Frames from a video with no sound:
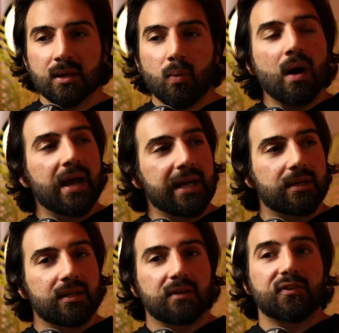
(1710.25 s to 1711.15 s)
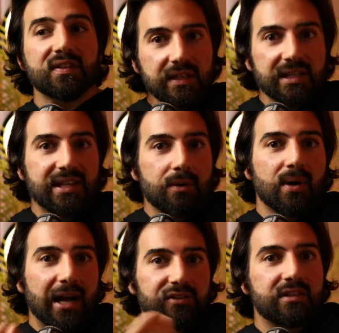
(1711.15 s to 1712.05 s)
Why? physically they were
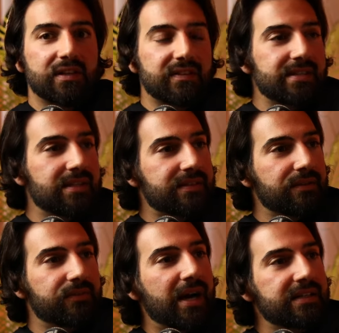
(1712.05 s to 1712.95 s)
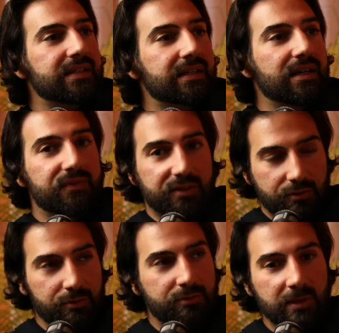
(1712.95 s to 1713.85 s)
actually descendants of Isaac, of the
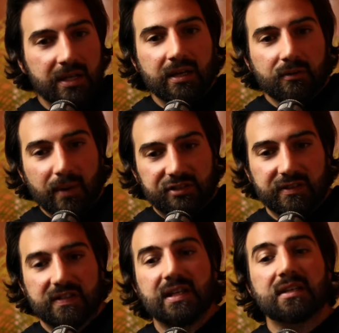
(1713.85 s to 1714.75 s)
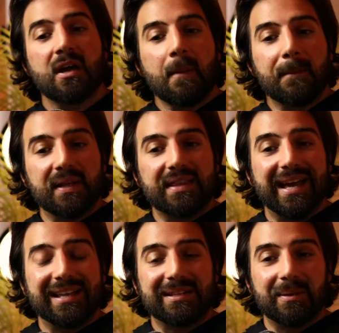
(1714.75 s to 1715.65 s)
true righteous seed, but they
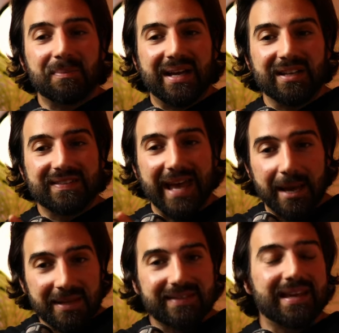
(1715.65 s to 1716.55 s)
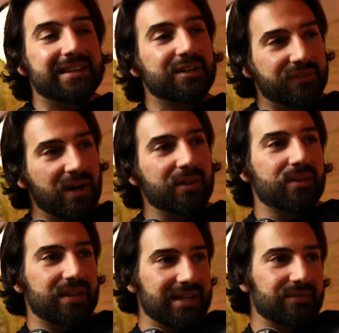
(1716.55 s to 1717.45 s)
had begun to imitate their father,
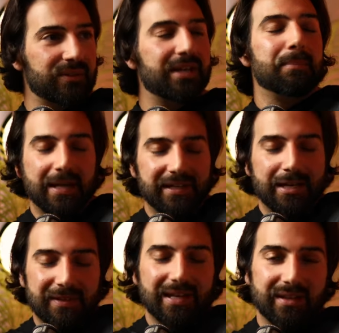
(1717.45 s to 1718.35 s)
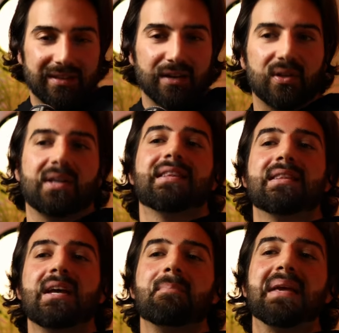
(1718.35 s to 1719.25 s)
the devil. They began to imitate the devil
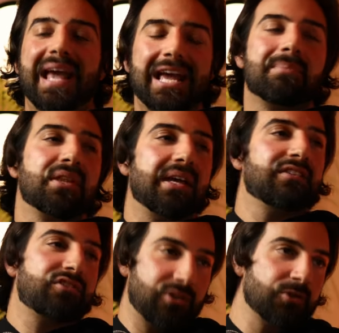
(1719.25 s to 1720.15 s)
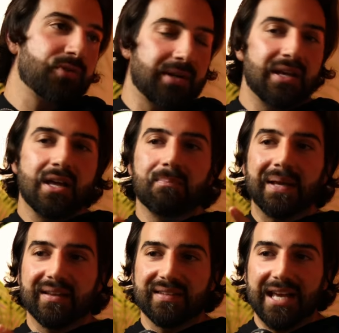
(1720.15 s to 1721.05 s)
and became his children
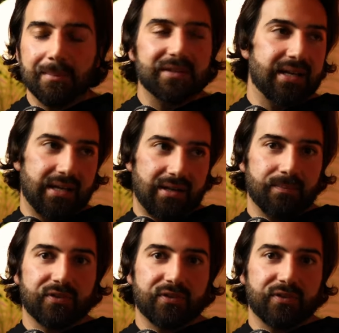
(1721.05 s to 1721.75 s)
because they imitated him.